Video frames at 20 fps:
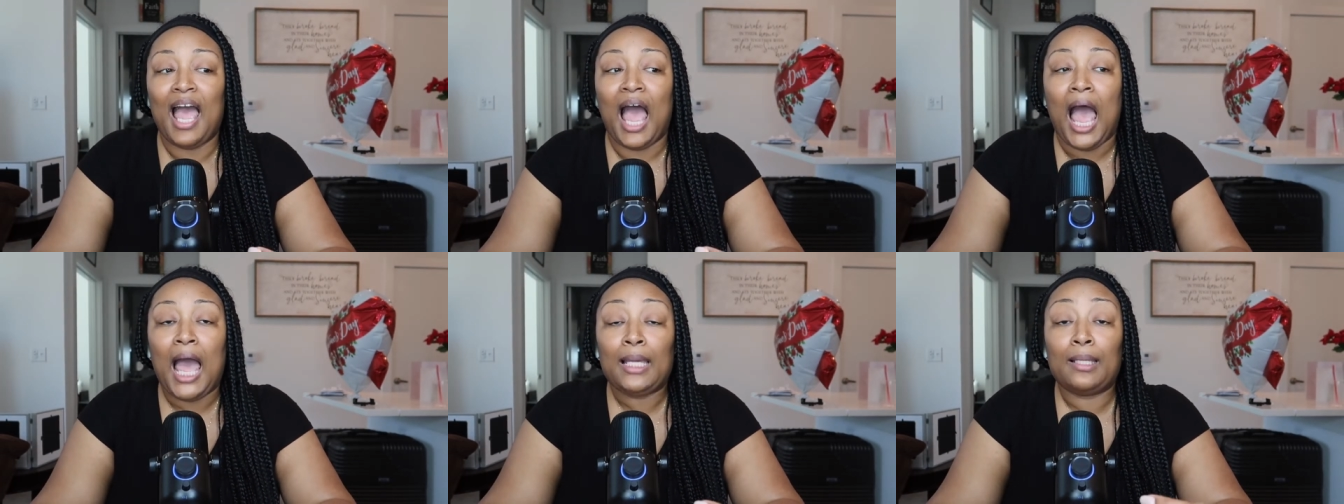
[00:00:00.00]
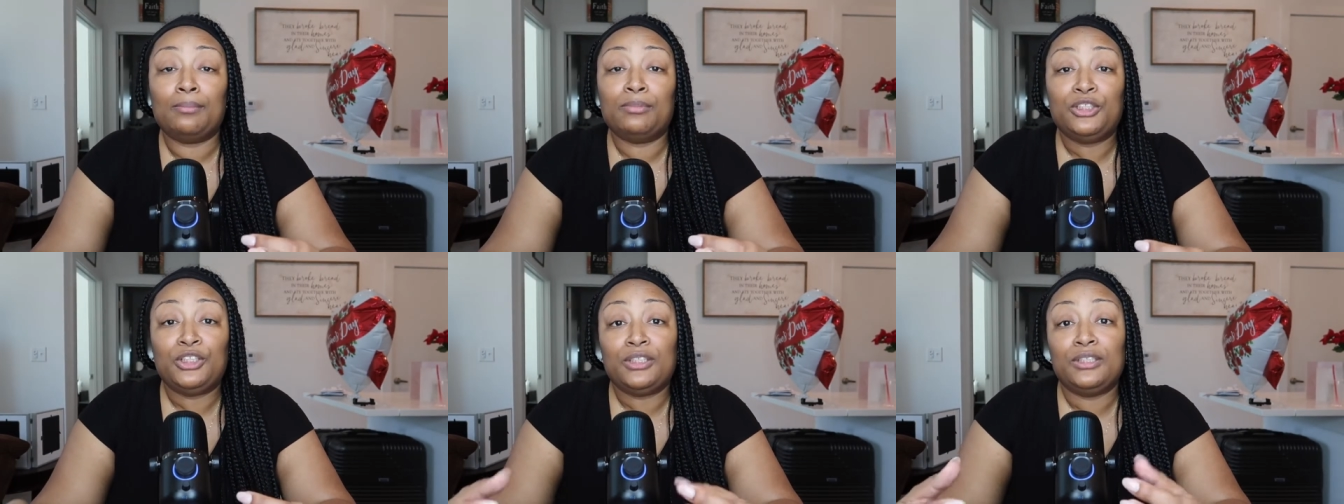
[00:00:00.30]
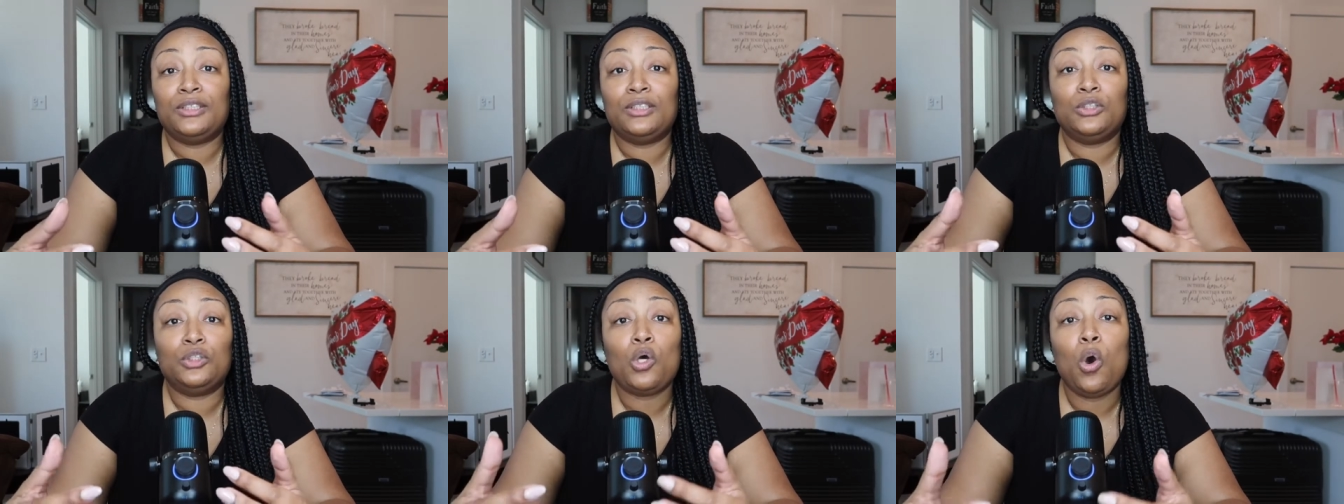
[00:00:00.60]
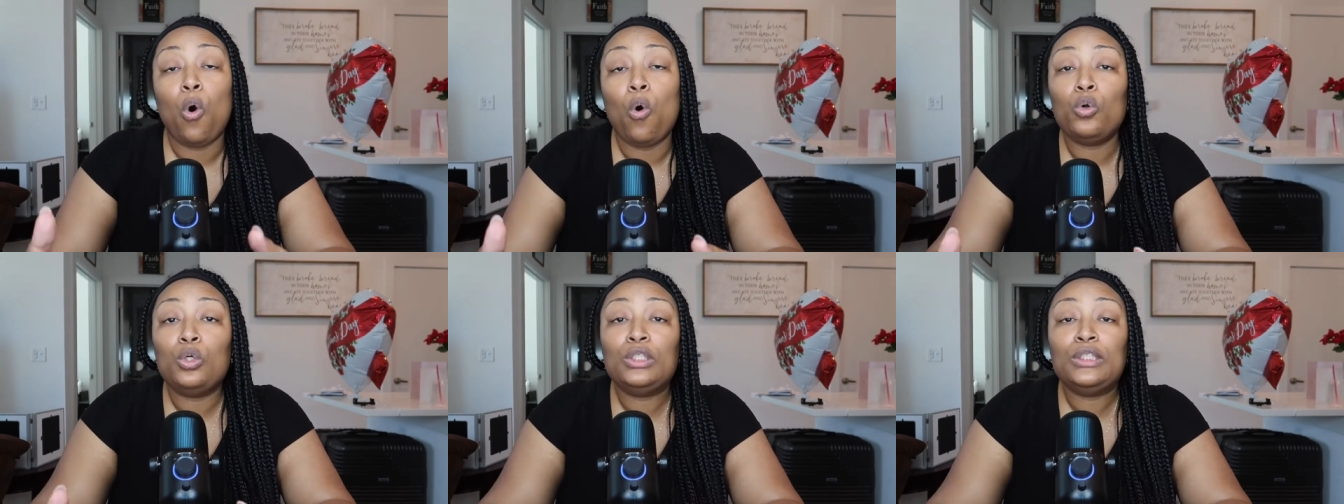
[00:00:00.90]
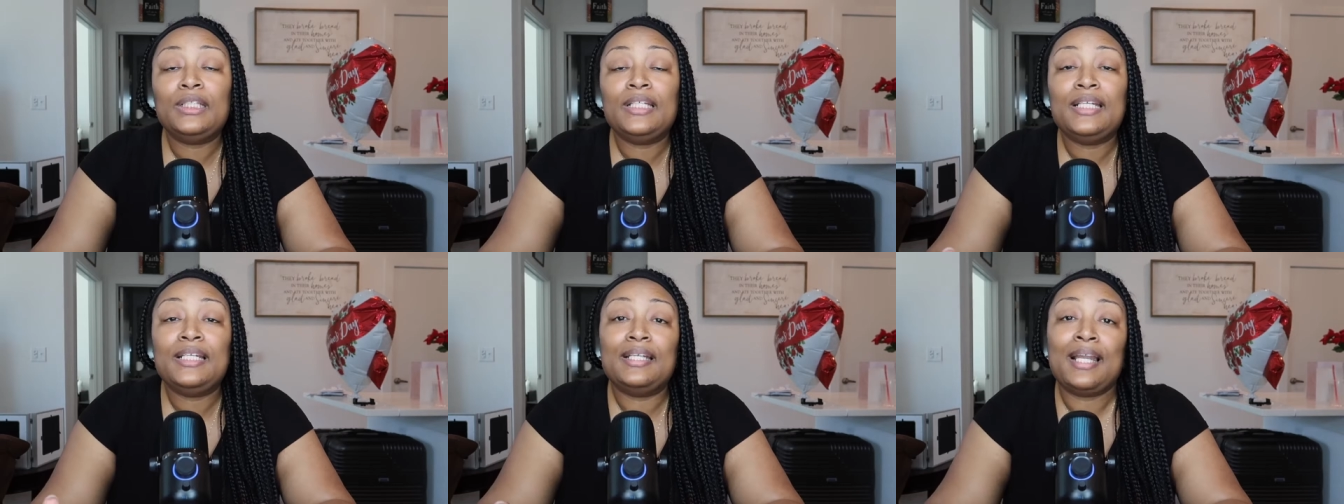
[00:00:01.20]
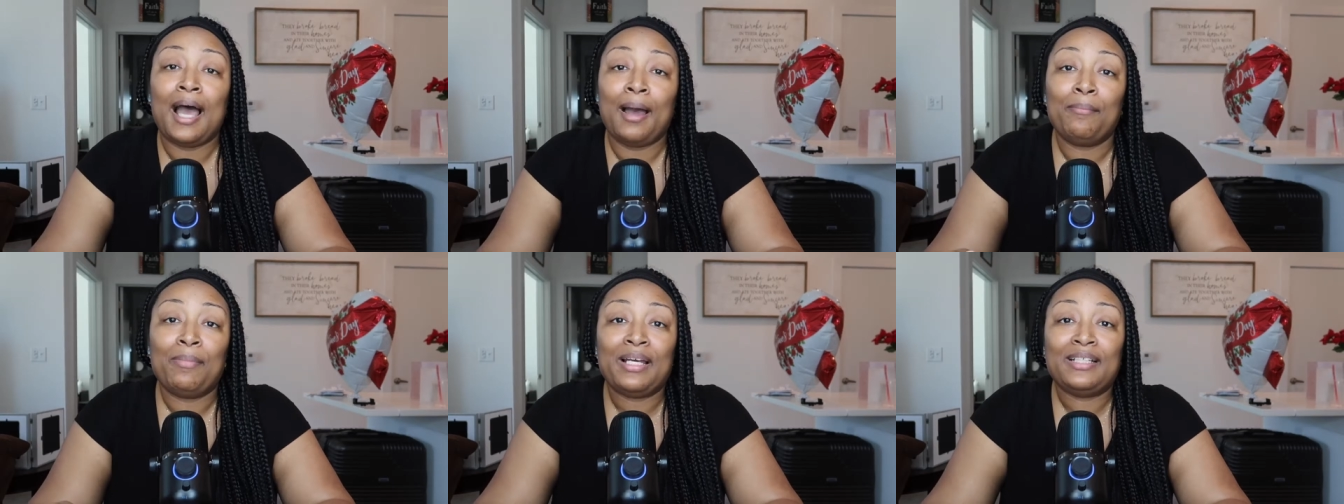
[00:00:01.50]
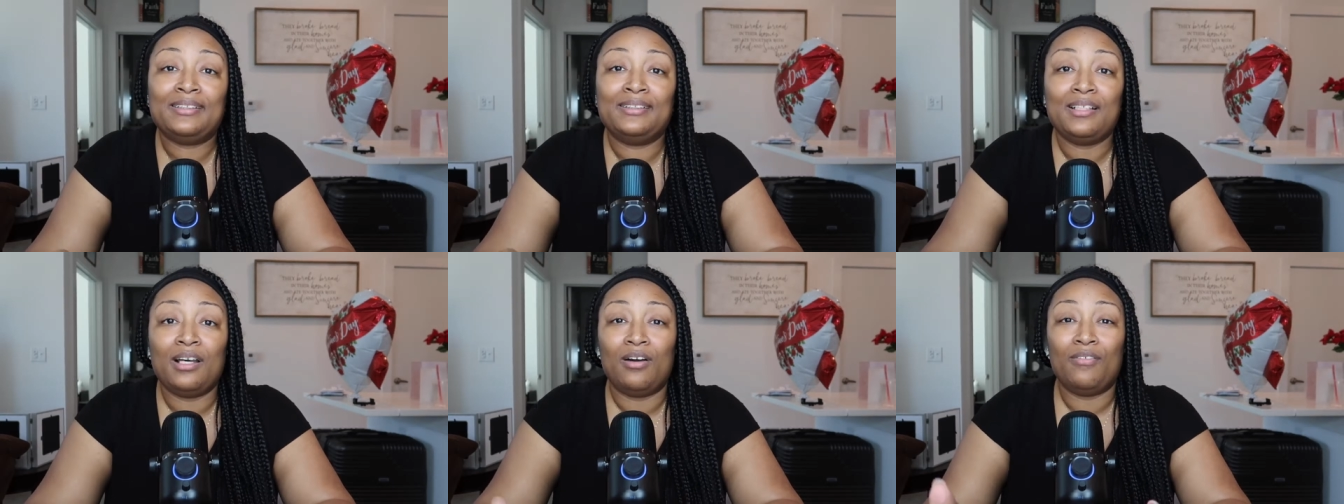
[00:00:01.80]
I am just totally not
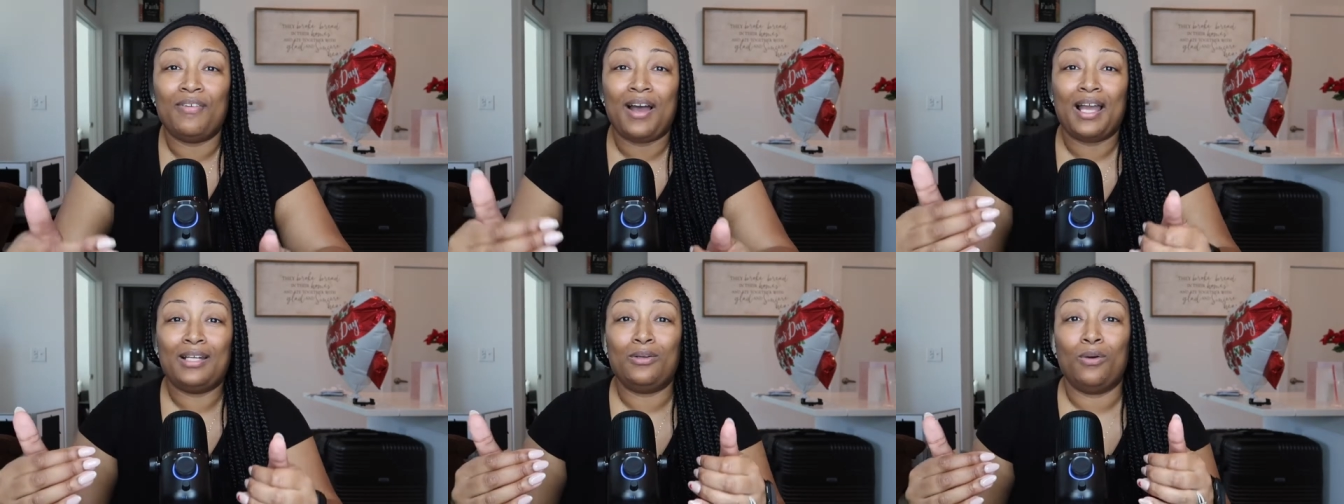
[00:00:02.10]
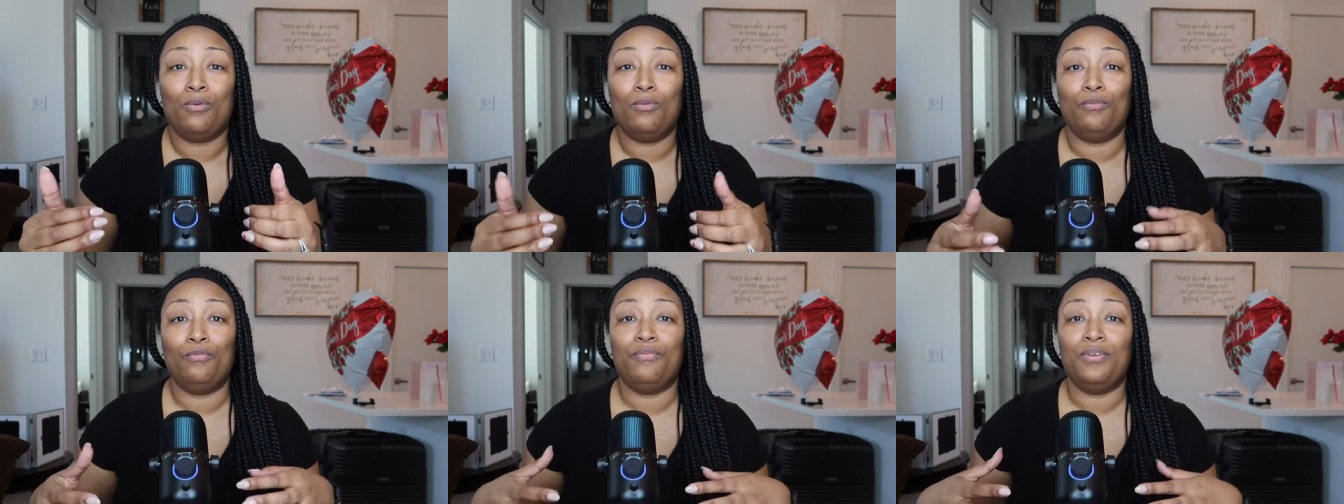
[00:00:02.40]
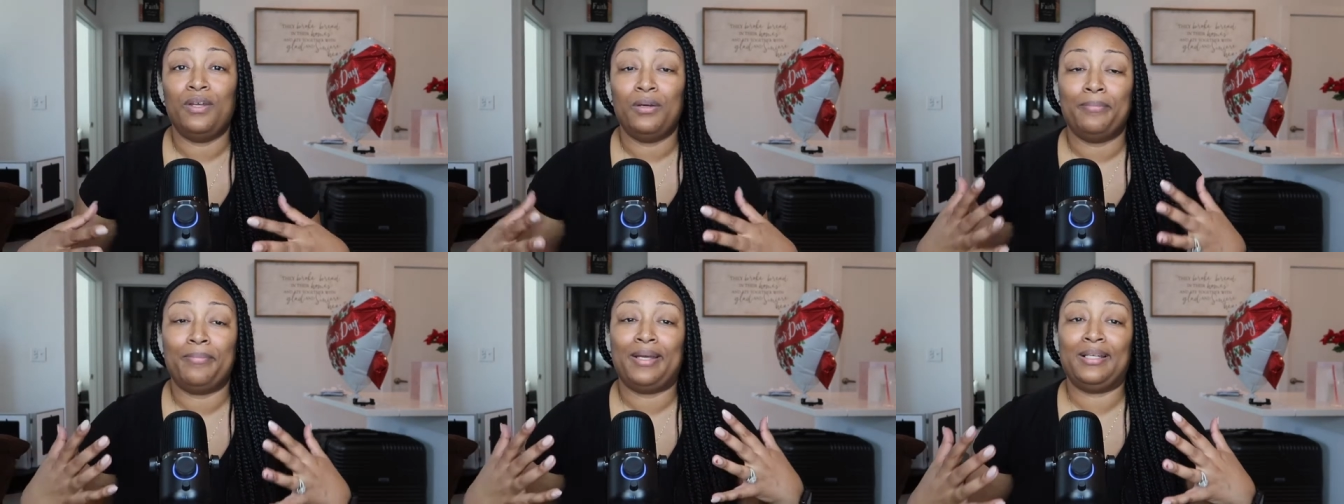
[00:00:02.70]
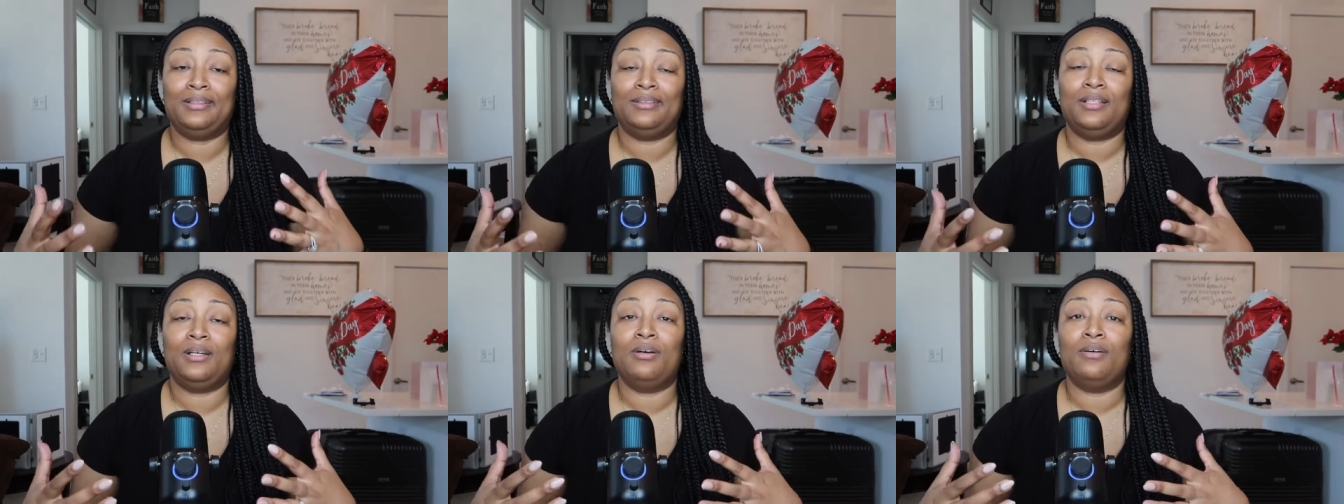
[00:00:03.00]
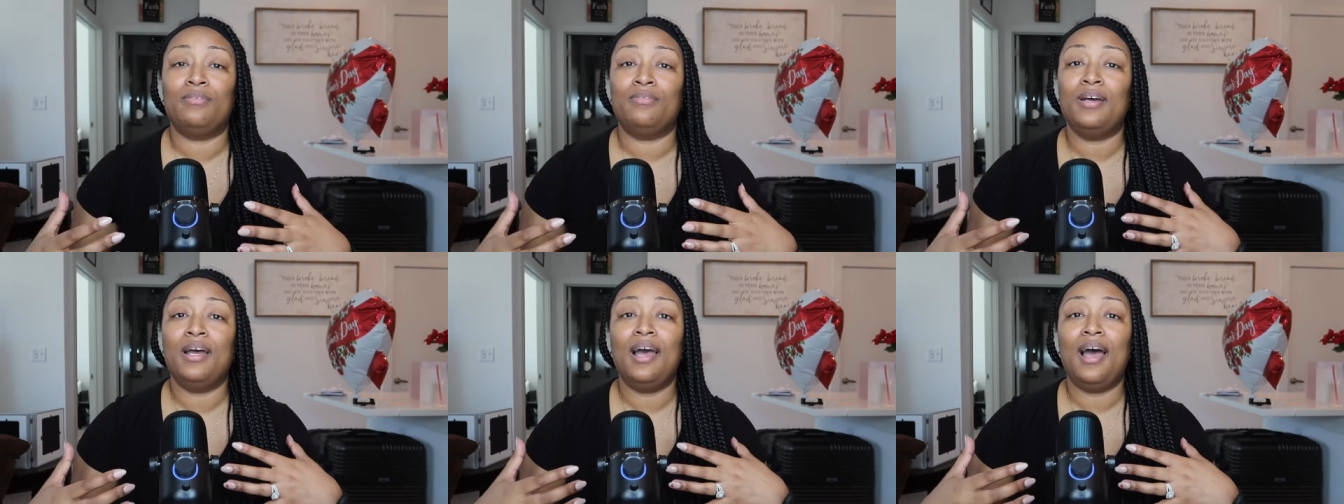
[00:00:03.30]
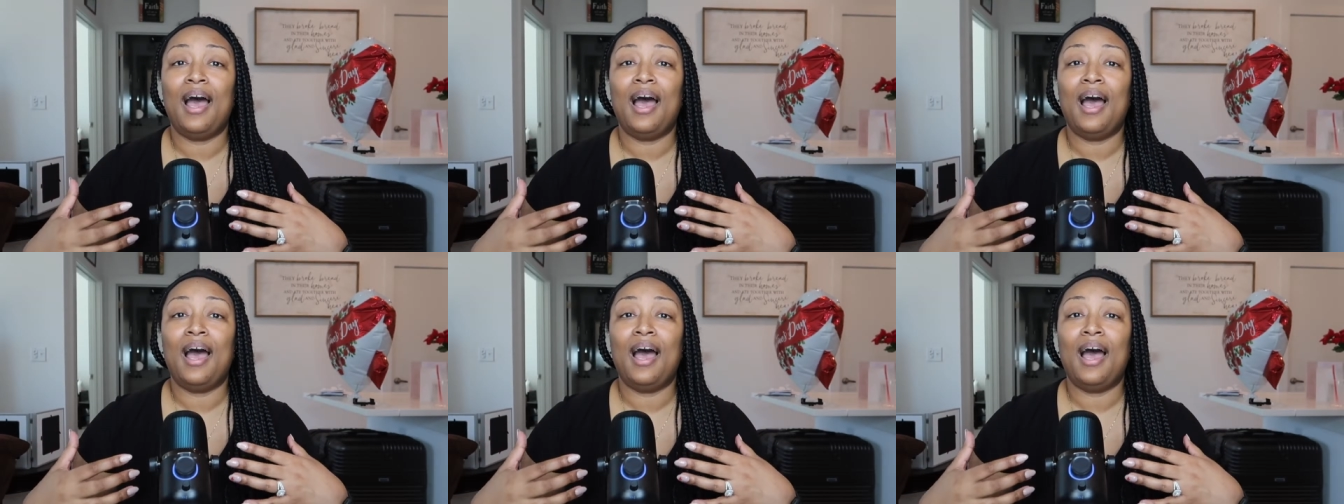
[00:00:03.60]
myself. I don't feel myself.